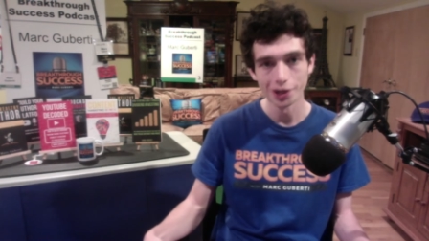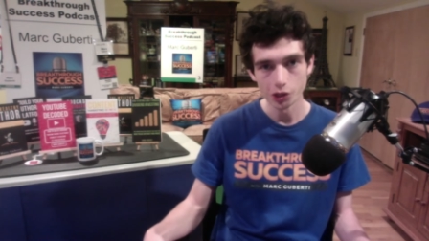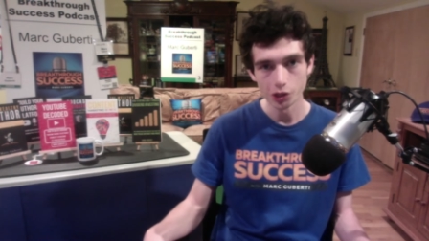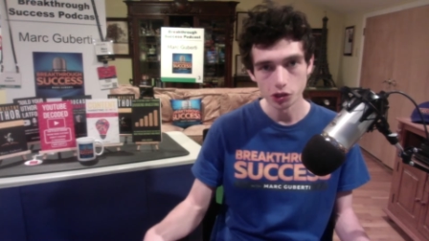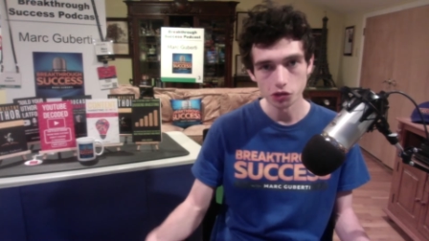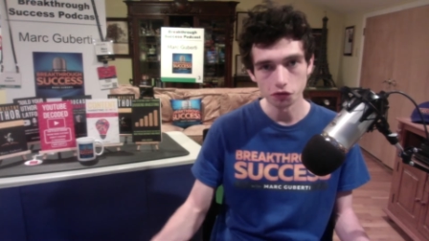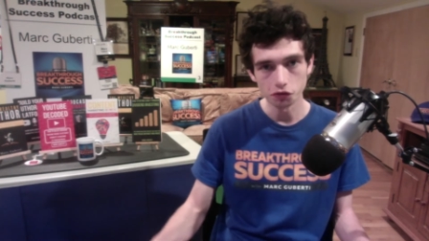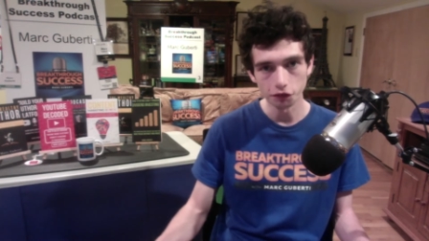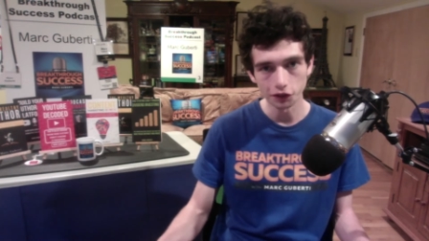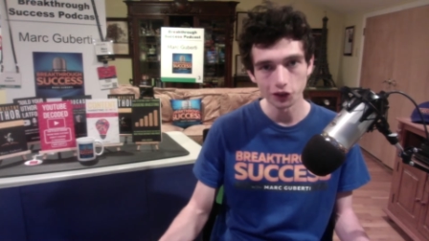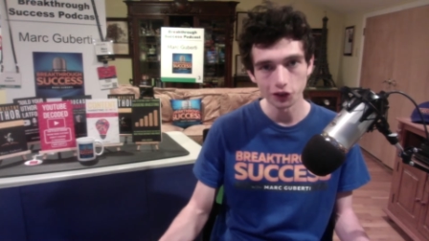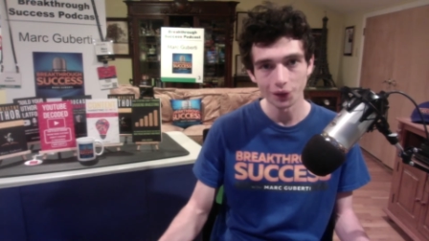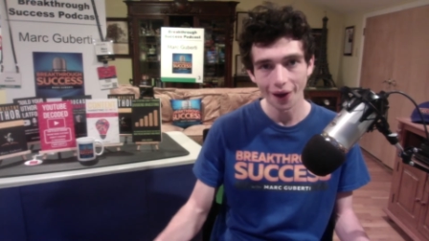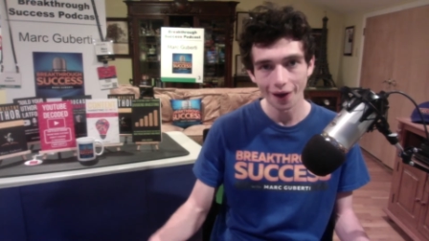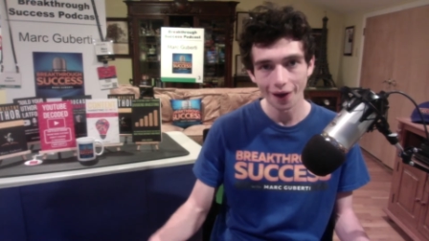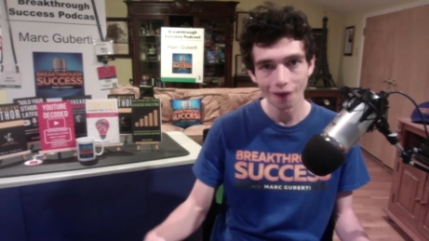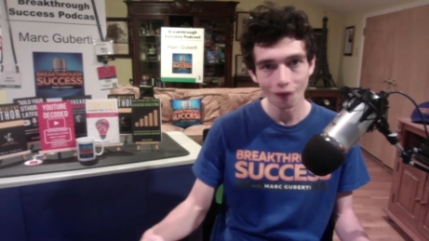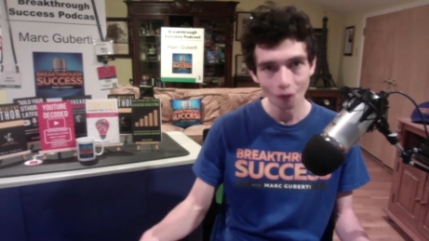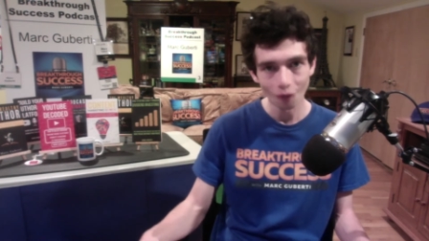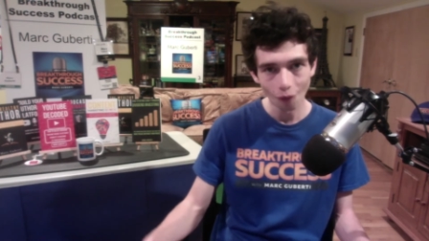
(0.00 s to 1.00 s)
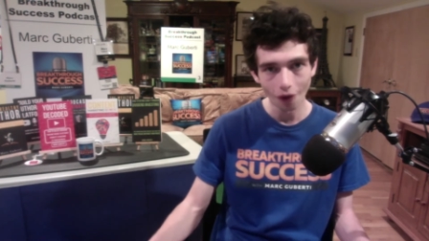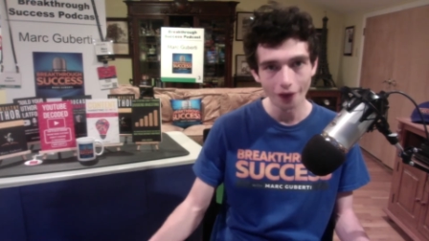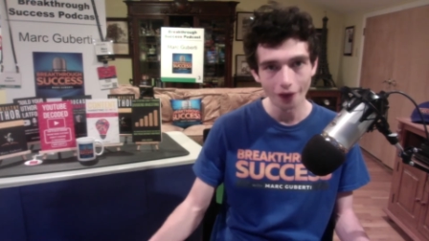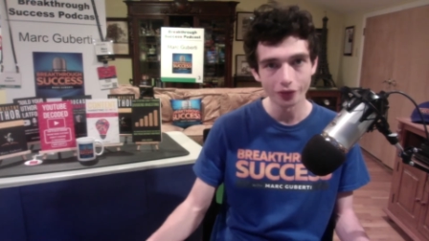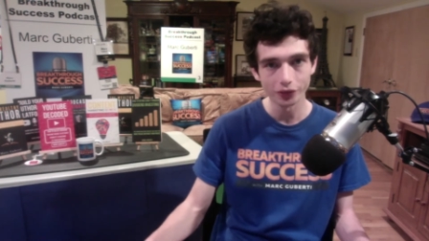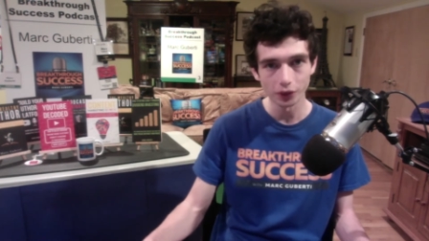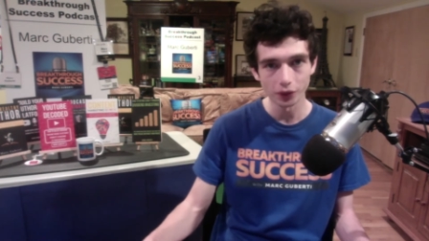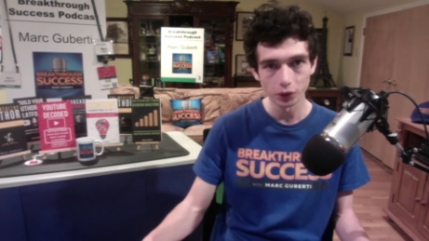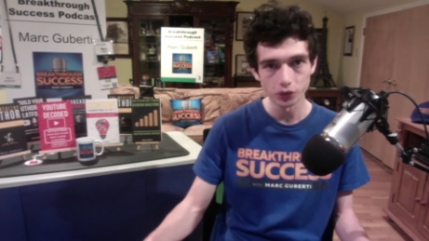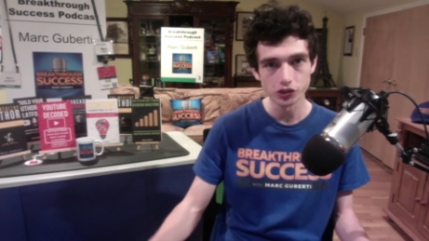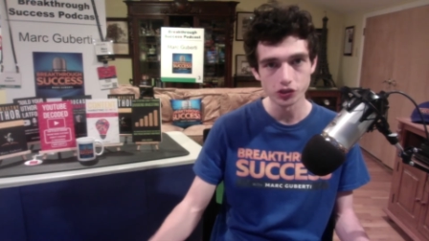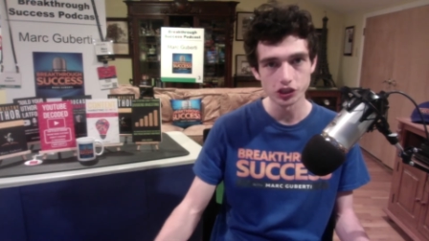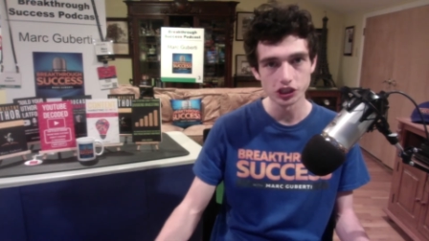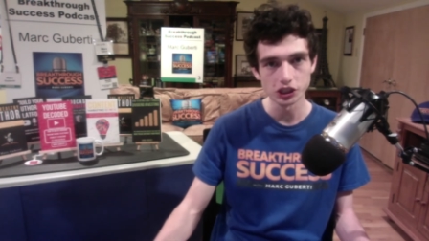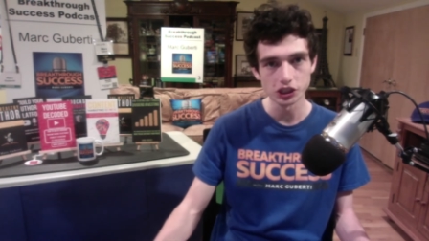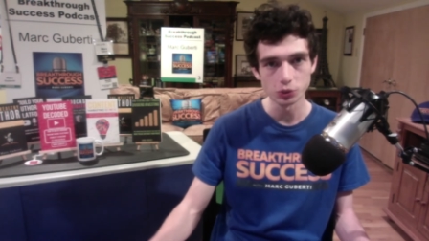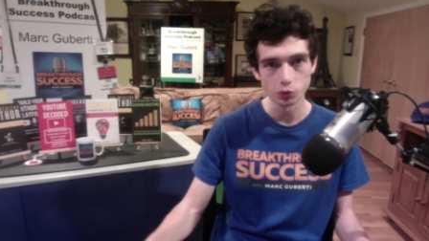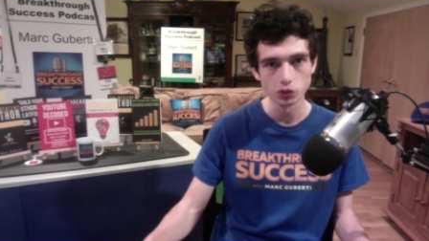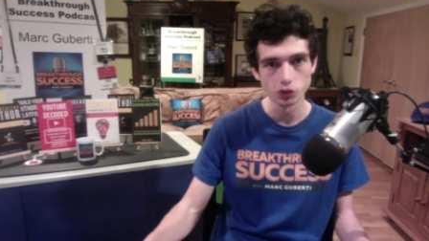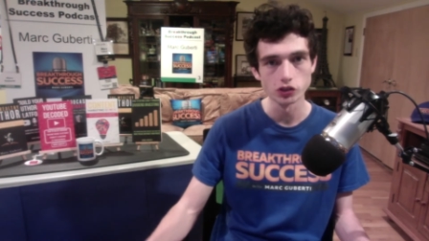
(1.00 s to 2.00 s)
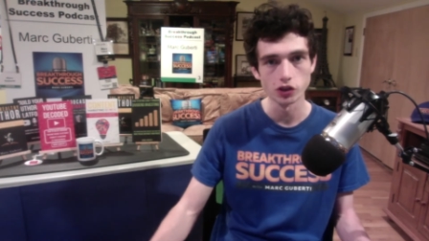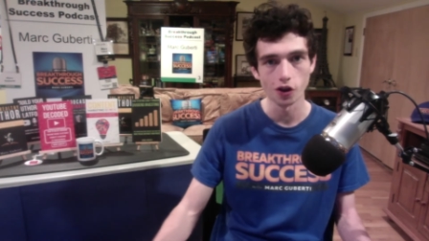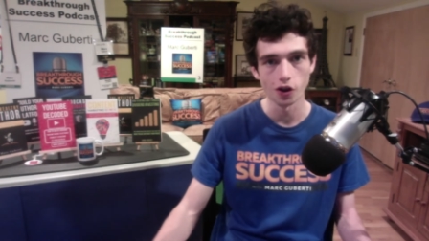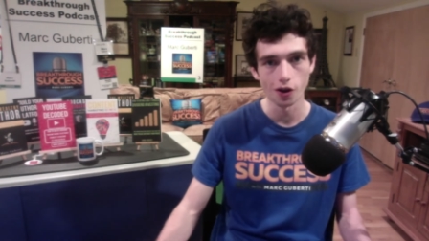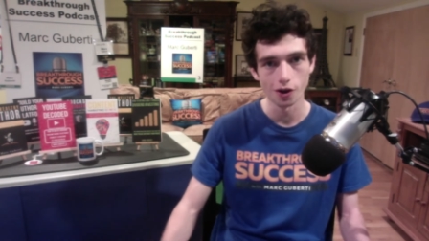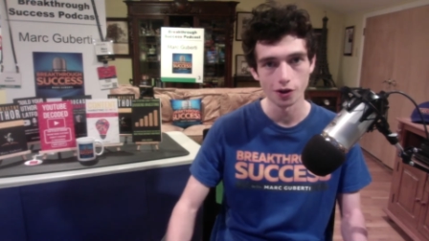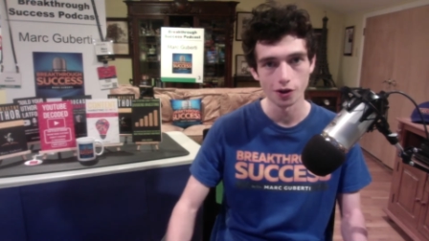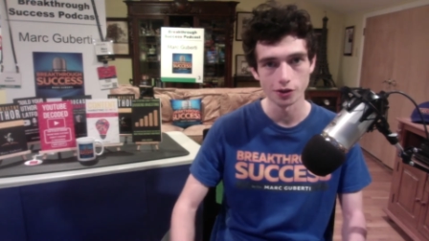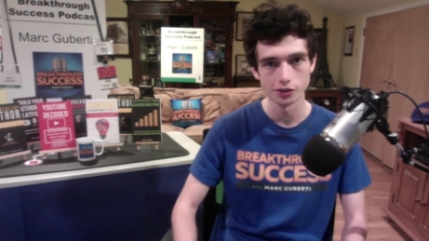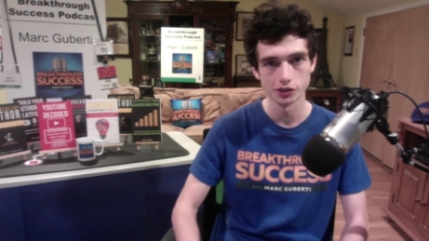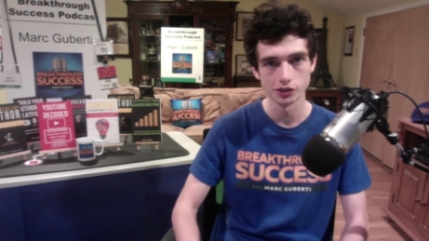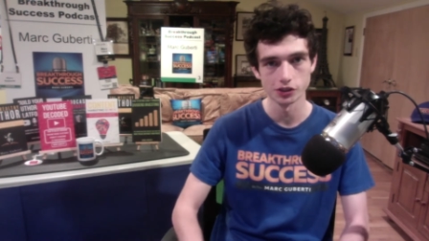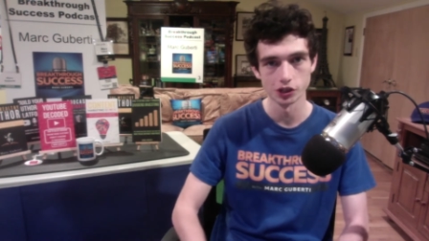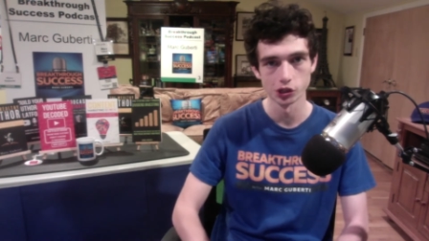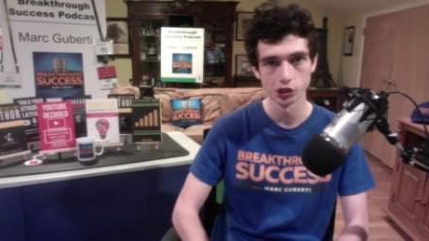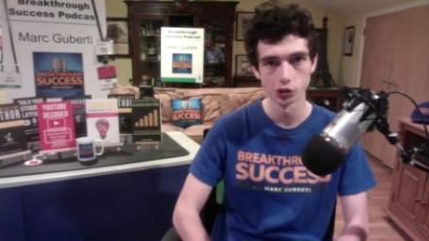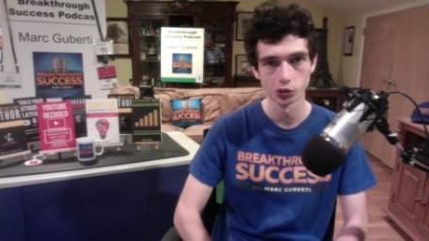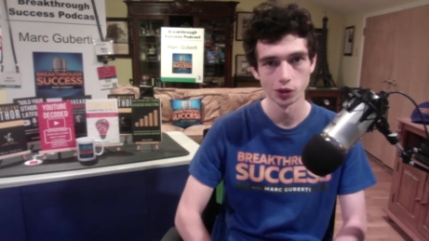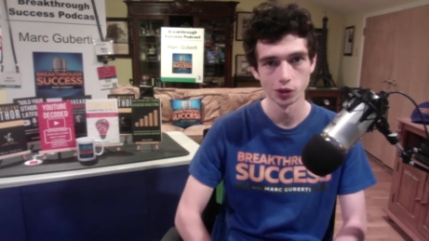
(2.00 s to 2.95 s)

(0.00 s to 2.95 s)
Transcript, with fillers: to figure out what those keywords are. So